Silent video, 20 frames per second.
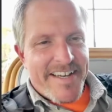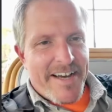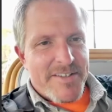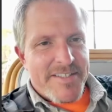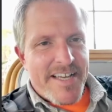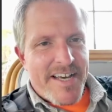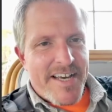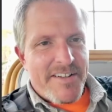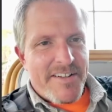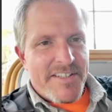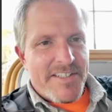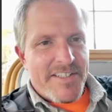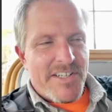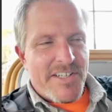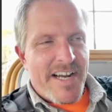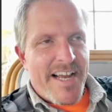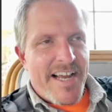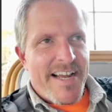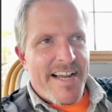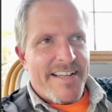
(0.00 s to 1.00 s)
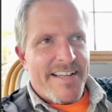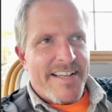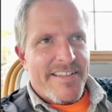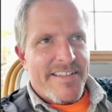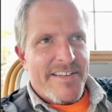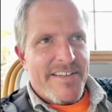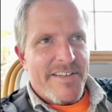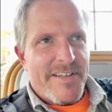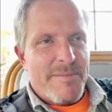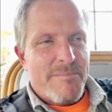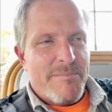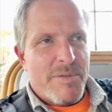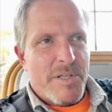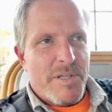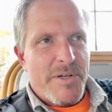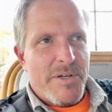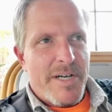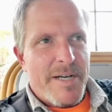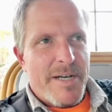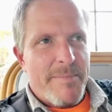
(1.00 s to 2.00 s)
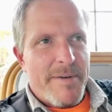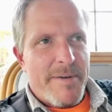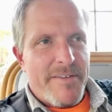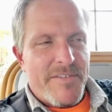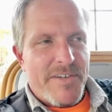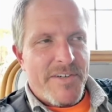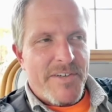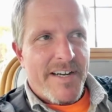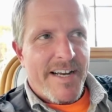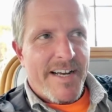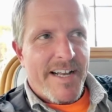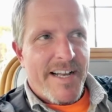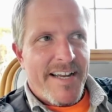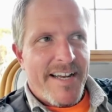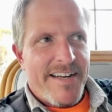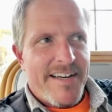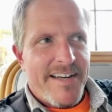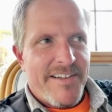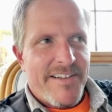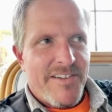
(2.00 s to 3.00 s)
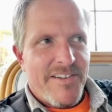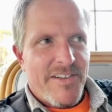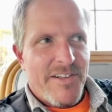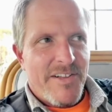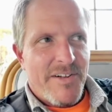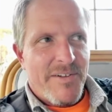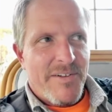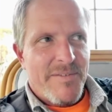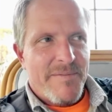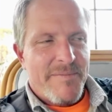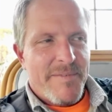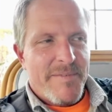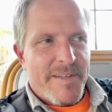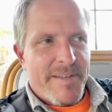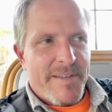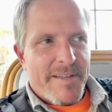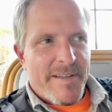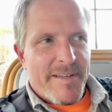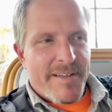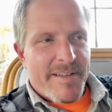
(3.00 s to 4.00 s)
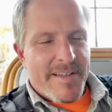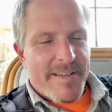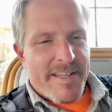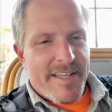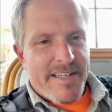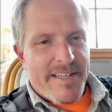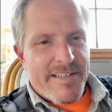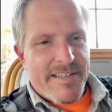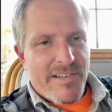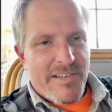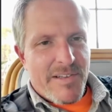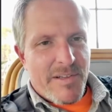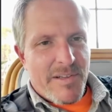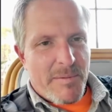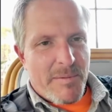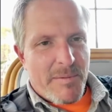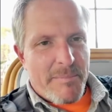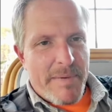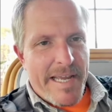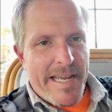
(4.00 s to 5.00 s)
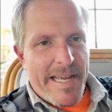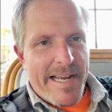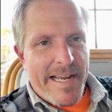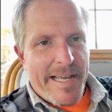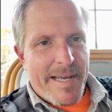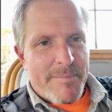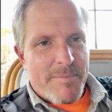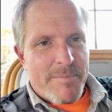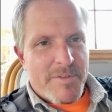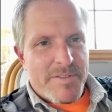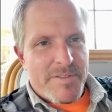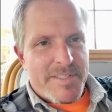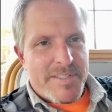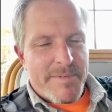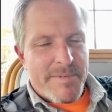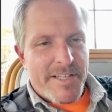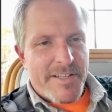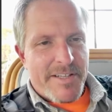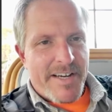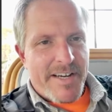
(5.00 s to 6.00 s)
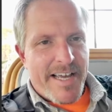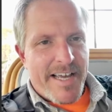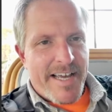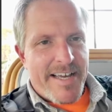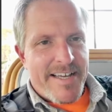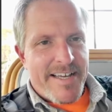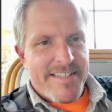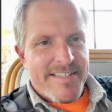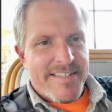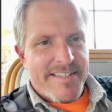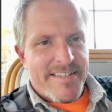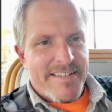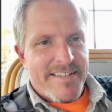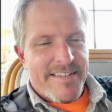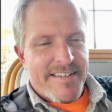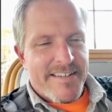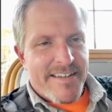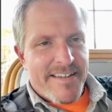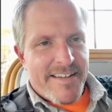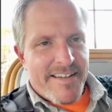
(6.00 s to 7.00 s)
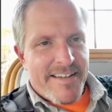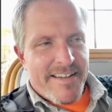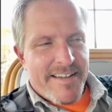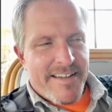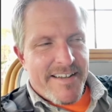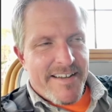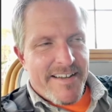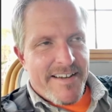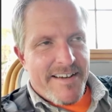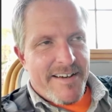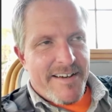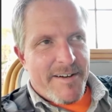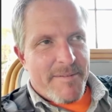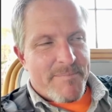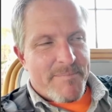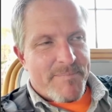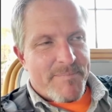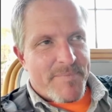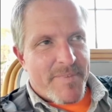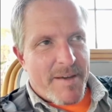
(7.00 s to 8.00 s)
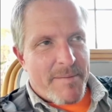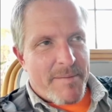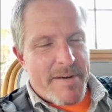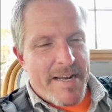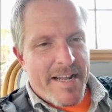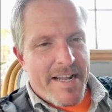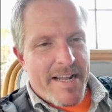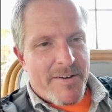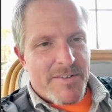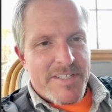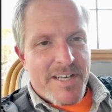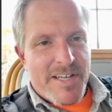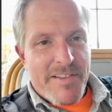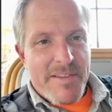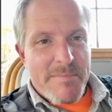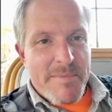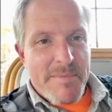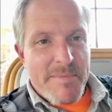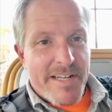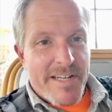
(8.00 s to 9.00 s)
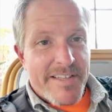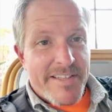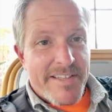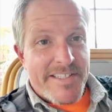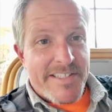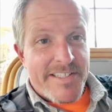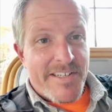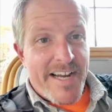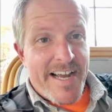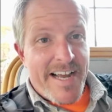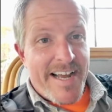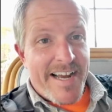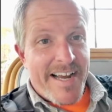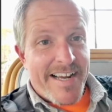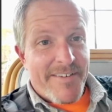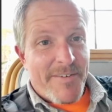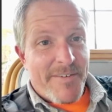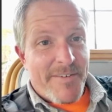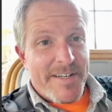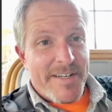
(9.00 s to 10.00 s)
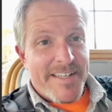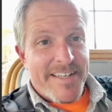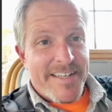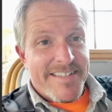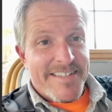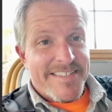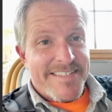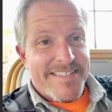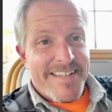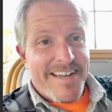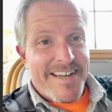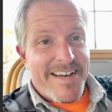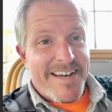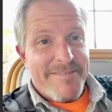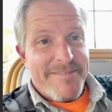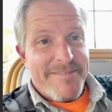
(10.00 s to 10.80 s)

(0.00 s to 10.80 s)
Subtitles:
out on the track and the hood blew up after I got into the little bang up with some other guys, and I was on the middle of the track. I wasn't going to stop.